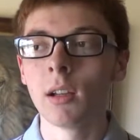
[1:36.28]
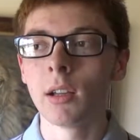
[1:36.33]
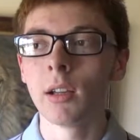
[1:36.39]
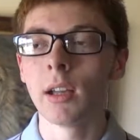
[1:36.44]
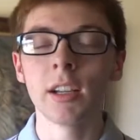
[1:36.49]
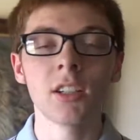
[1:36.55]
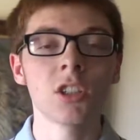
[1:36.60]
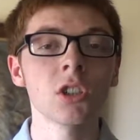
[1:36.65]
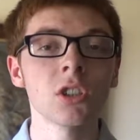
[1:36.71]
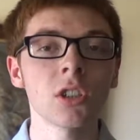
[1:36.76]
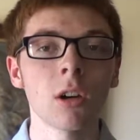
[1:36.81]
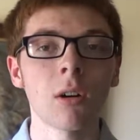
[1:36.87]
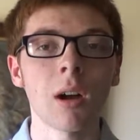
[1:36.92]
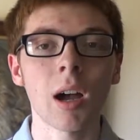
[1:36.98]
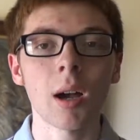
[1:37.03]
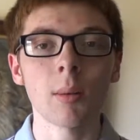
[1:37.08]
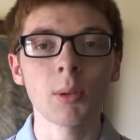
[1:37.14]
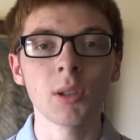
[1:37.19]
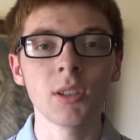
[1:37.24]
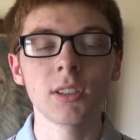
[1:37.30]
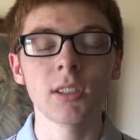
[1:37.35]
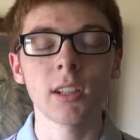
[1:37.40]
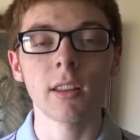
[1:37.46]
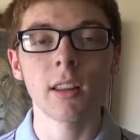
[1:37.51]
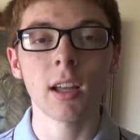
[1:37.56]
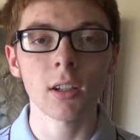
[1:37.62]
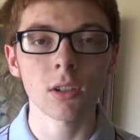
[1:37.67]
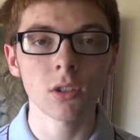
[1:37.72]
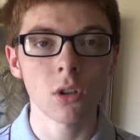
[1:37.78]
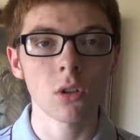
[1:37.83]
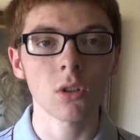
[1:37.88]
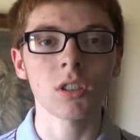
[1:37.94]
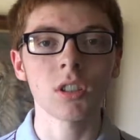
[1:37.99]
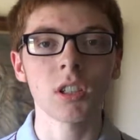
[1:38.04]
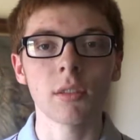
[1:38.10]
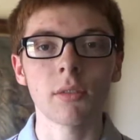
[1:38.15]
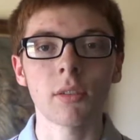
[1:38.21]
It just so happens that that
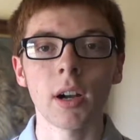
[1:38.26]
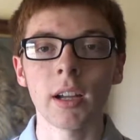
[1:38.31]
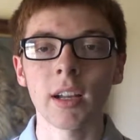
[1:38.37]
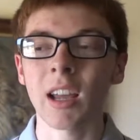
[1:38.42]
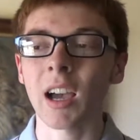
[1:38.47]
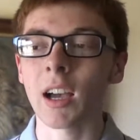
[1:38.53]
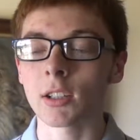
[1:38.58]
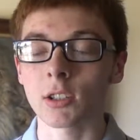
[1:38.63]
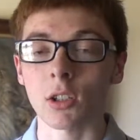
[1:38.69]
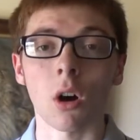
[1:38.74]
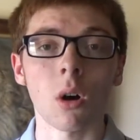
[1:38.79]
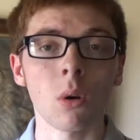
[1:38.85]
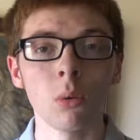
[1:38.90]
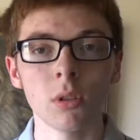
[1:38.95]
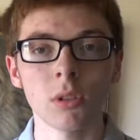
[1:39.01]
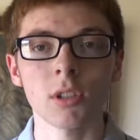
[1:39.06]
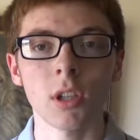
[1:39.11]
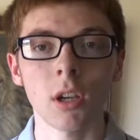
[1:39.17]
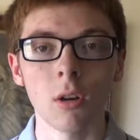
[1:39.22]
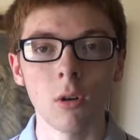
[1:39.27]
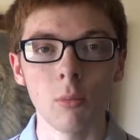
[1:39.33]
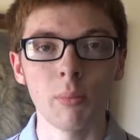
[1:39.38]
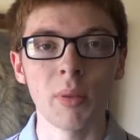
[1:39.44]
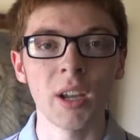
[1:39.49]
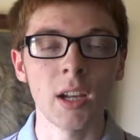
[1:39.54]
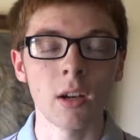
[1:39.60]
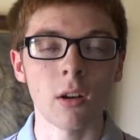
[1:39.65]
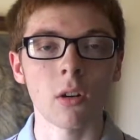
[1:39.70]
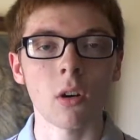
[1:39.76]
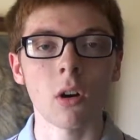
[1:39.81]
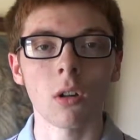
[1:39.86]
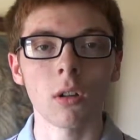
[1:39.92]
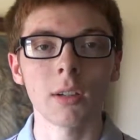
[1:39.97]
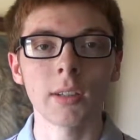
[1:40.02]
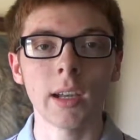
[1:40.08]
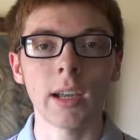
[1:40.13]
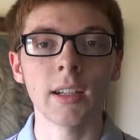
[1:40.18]
toxic friend has also been on
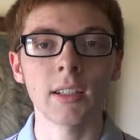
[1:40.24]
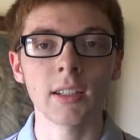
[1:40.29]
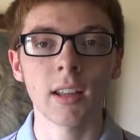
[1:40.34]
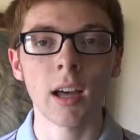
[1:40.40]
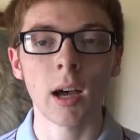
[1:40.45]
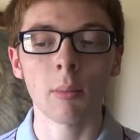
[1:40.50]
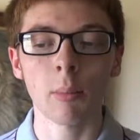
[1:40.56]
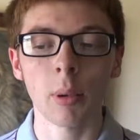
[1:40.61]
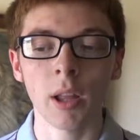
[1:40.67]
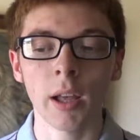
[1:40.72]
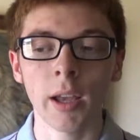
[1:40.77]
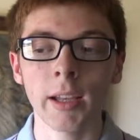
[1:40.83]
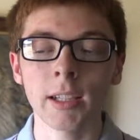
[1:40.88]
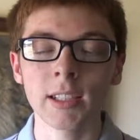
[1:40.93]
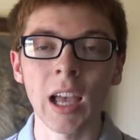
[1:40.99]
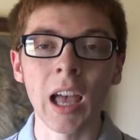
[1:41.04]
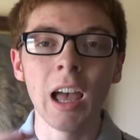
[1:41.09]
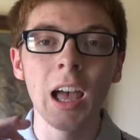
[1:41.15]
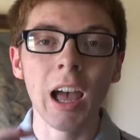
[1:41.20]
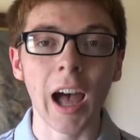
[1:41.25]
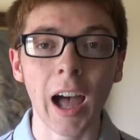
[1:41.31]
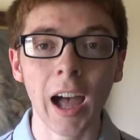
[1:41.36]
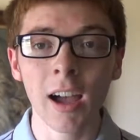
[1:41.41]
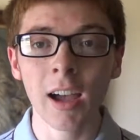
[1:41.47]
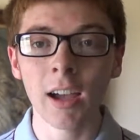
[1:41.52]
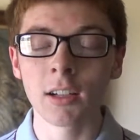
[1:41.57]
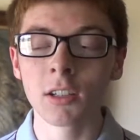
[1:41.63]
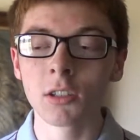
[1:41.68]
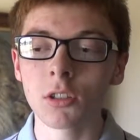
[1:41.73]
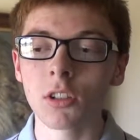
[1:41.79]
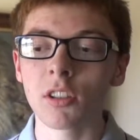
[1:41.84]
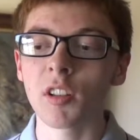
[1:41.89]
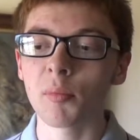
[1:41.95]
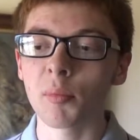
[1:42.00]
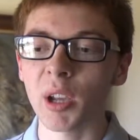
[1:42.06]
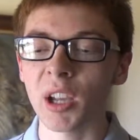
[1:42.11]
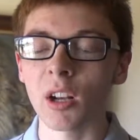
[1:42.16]
holiday to that place, and
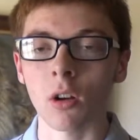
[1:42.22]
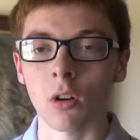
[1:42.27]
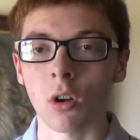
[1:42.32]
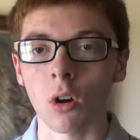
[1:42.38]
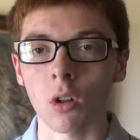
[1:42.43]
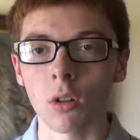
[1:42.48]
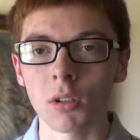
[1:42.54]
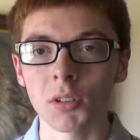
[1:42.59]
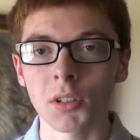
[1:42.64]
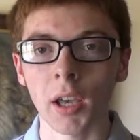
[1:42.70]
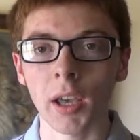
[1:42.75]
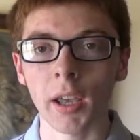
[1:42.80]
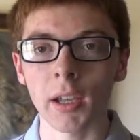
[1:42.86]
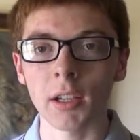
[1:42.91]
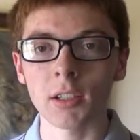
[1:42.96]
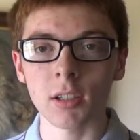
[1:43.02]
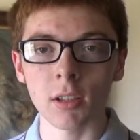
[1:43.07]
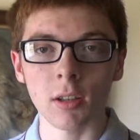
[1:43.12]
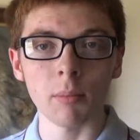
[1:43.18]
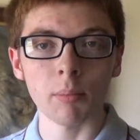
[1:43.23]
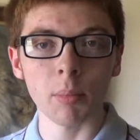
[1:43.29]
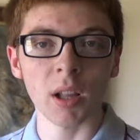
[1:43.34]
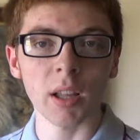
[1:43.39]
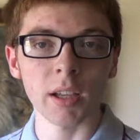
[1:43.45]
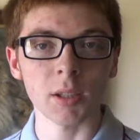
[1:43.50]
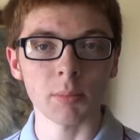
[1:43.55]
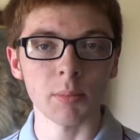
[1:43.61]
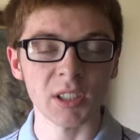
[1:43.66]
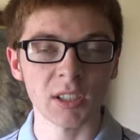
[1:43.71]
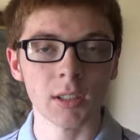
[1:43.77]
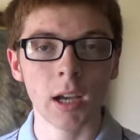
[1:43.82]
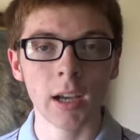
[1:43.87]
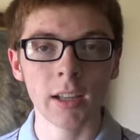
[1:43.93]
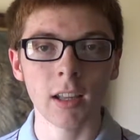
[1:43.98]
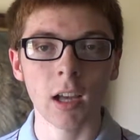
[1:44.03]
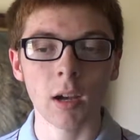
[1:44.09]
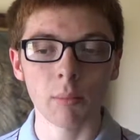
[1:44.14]
they've been on holiday to the place
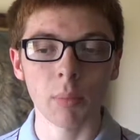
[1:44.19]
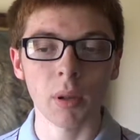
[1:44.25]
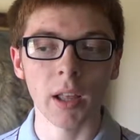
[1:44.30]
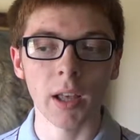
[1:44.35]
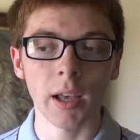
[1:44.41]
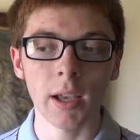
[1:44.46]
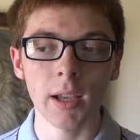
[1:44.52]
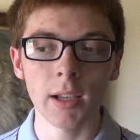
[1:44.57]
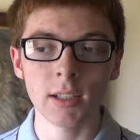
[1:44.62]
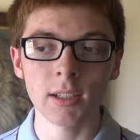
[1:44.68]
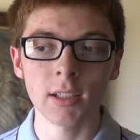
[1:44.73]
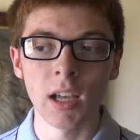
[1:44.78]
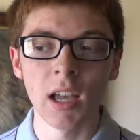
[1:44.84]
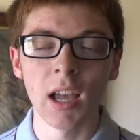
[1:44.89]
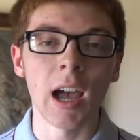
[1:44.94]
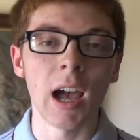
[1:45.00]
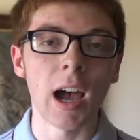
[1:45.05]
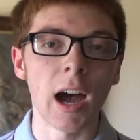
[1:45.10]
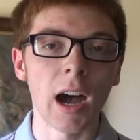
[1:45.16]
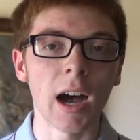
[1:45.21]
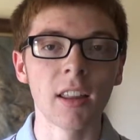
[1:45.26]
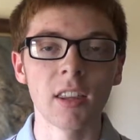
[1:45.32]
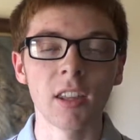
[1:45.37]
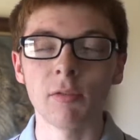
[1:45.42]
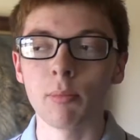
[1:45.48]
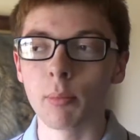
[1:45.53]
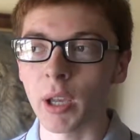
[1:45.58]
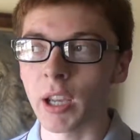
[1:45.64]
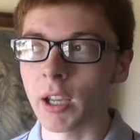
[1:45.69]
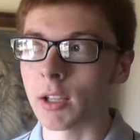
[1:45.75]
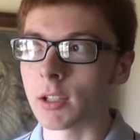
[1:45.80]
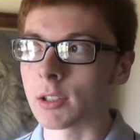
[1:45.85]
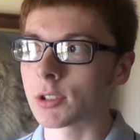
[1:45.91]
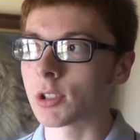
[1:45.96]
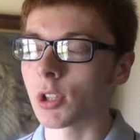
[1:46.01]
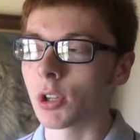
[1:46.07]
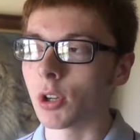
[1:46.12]
beside that place, and they've
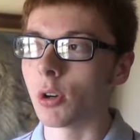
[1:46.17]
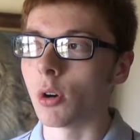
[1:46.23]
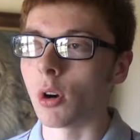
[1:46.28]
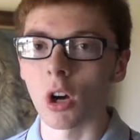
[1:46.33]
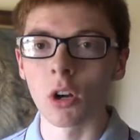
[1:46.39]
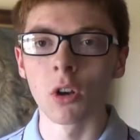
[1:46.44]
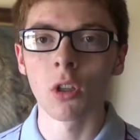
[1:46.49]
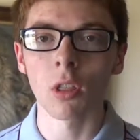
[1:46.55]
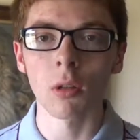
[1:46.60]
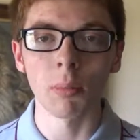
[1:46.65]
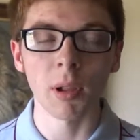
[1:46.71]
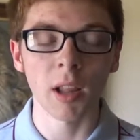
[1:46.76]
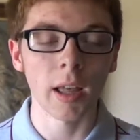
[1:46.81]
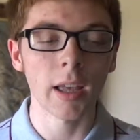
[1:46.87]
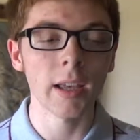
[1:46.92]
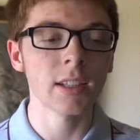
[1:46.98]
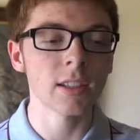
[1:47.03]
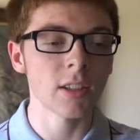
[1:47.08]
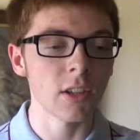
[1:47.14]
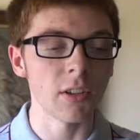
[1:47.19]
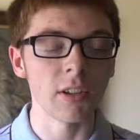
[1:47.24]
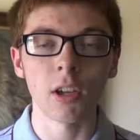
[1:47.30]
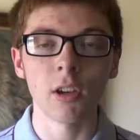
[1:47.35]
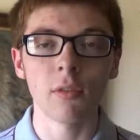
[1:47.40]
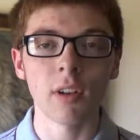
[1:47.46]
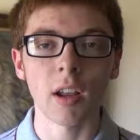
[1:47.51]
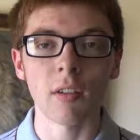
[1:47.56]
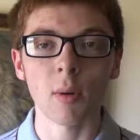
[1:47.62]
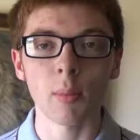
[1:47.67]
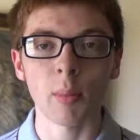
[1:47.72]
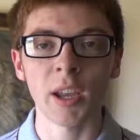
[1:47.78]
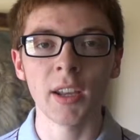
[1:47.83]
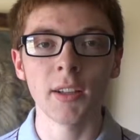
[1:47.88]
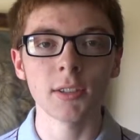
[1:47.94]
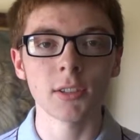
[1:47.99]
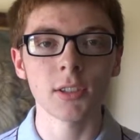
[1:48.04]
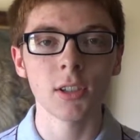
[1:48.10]
been to another place that you've never
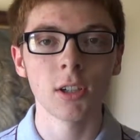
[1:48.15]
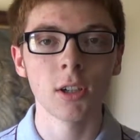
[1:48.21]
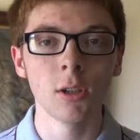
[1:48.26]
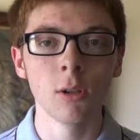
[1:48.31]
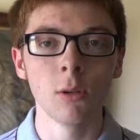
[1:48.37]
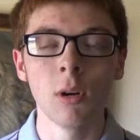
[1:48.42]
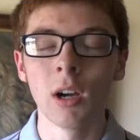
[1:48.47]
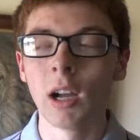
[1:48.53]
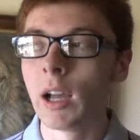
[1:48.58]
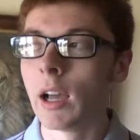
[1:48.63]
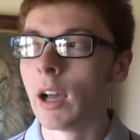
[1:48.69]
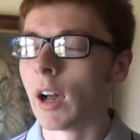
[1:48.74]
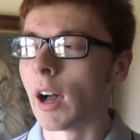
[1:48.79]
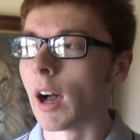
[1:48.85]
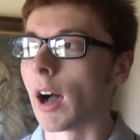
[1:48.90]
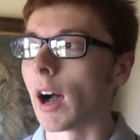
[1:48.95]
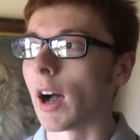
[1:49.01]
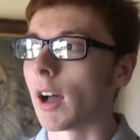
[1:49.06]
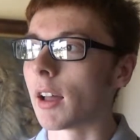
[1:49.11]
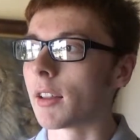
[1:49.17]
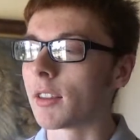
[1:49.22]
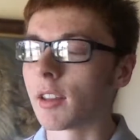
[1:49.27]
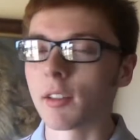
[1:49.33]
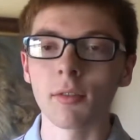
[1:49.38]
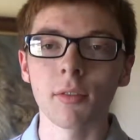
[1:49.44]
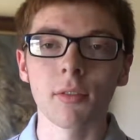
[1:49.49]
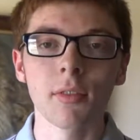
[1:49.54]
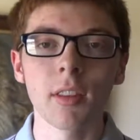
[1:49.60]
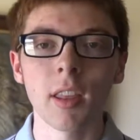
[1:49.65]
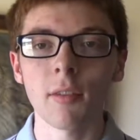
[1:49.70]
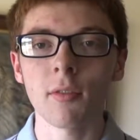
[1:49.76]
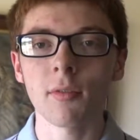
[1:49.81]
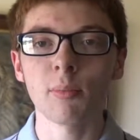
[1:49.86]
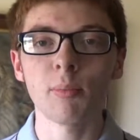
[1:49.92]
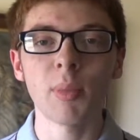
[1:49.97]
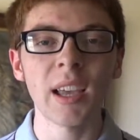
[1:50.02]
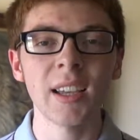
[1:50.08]
been to, and
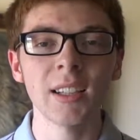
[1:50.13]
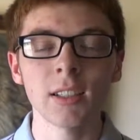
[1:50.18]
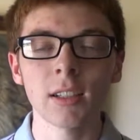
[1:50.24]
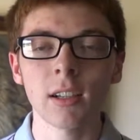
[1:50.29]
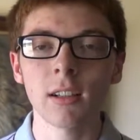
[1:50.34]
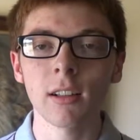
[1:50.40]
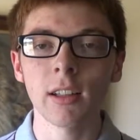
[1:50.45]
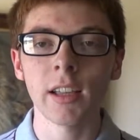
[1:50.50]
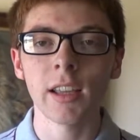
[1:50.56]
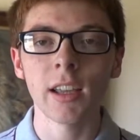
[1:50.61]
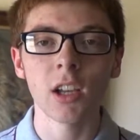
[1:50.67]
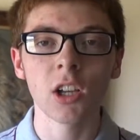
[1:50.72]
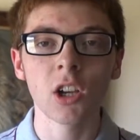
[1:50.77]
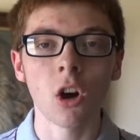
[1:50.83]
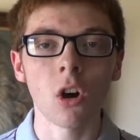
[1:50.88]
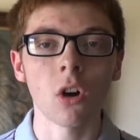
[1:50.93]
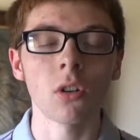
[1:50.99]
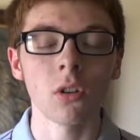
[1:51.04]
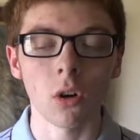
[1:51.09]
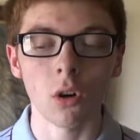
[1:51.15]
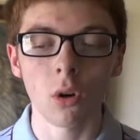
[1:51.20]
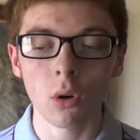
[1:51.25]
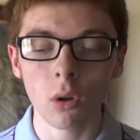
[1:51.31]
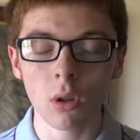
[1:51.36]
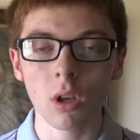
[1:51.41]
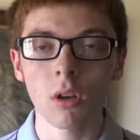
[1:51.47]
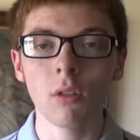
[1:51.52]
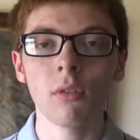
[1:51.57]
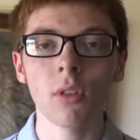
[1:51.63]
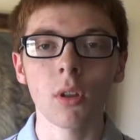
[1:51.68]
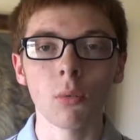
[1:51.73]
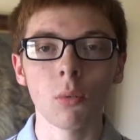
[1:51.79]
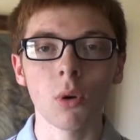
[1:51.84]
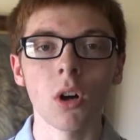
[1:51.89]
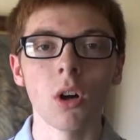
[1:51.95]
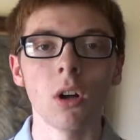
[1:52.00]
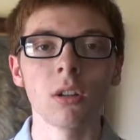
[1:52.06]
they've basically gone all over the
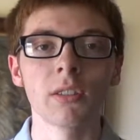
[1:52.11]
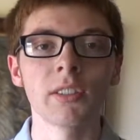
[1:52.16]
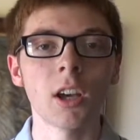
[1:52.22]
world.